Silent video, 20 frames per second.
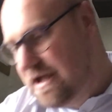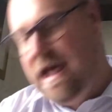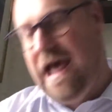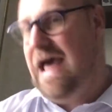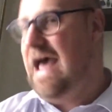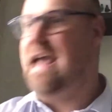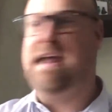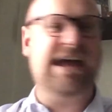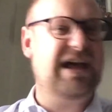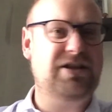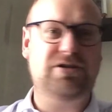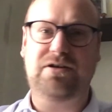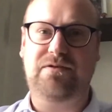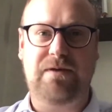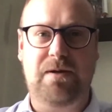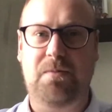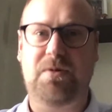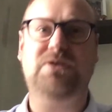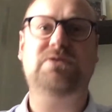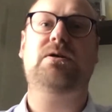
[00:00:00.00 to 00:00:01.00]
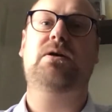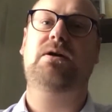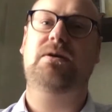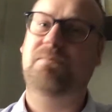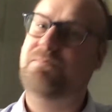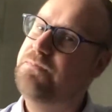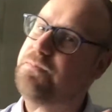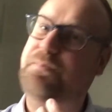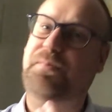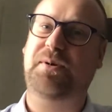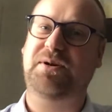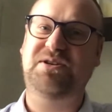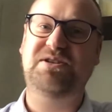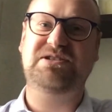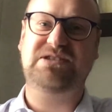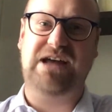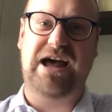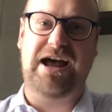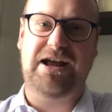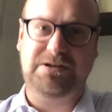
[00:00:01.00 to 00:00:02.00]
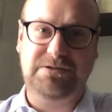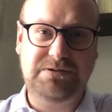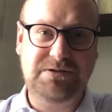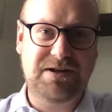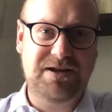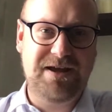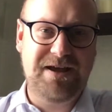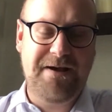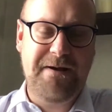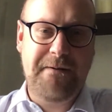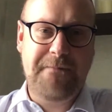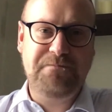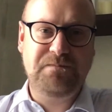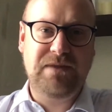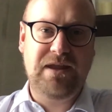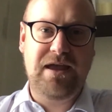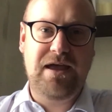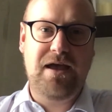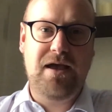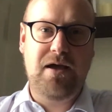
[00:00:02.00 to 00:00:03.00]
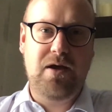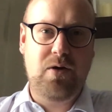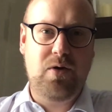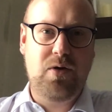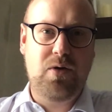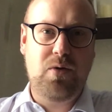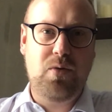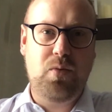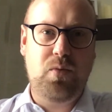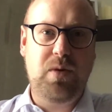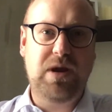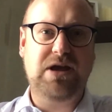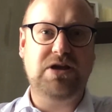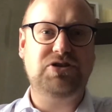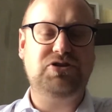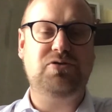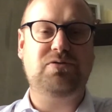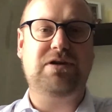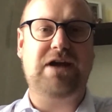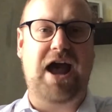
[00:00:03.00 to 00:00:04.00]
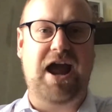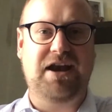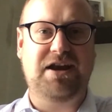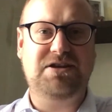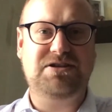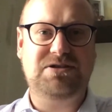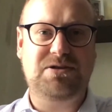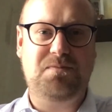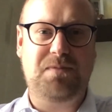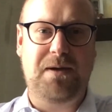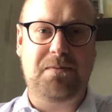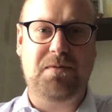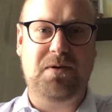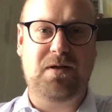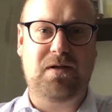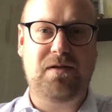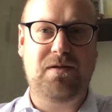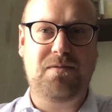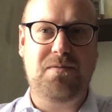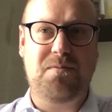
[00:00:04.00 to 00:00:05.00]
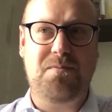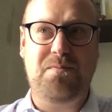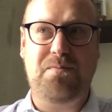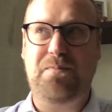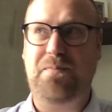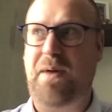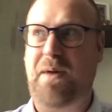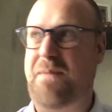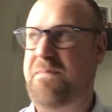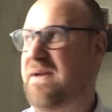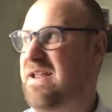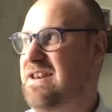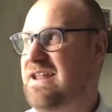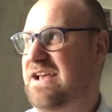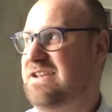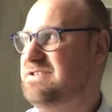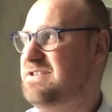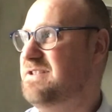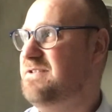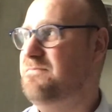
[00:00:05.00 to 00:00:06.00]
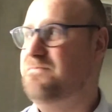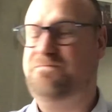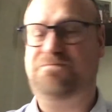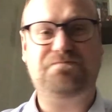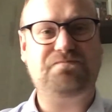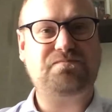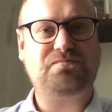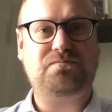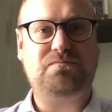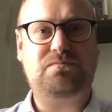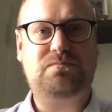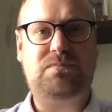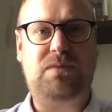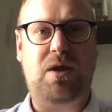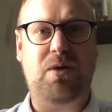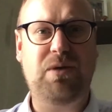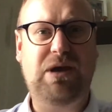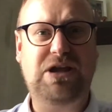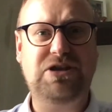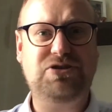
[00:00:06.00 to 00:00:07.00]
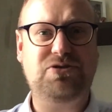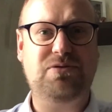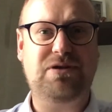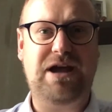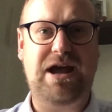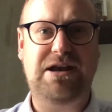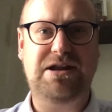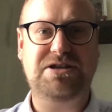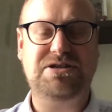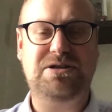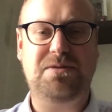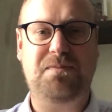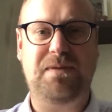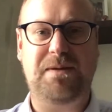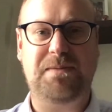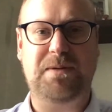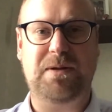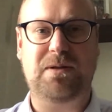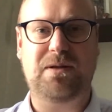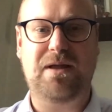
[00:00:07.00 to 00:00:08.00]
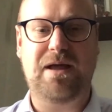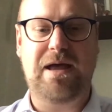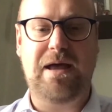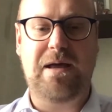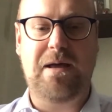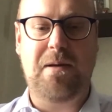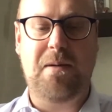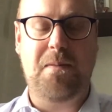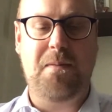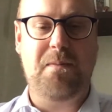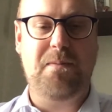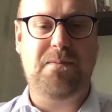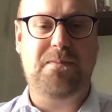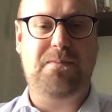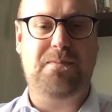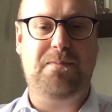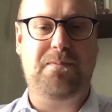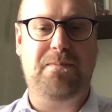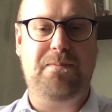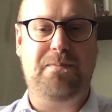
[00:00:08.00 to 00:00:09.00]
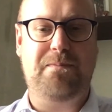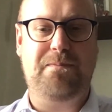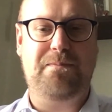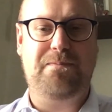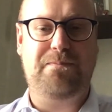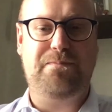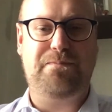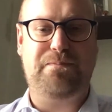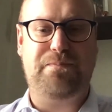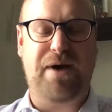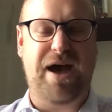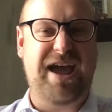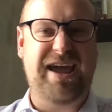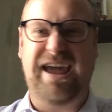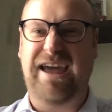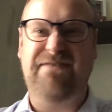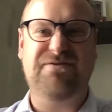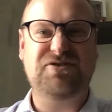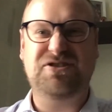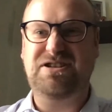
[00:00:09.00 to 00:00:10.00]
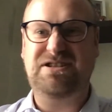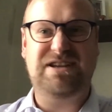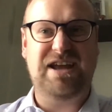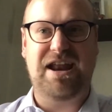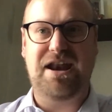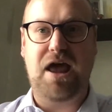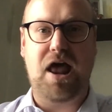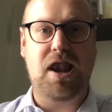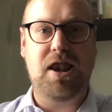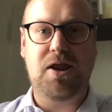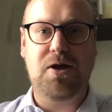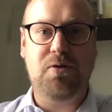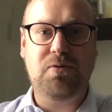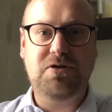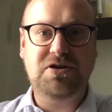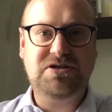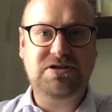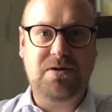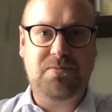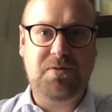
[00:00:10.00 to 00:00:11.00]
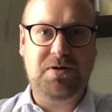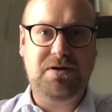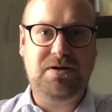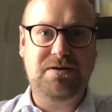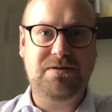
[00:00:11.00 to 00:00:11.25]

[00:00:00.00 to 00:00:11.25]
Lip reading: I can't do very much. But you can. We can show kindness to people by being nice to them. We can show kindness to people by even just saying hello to someone,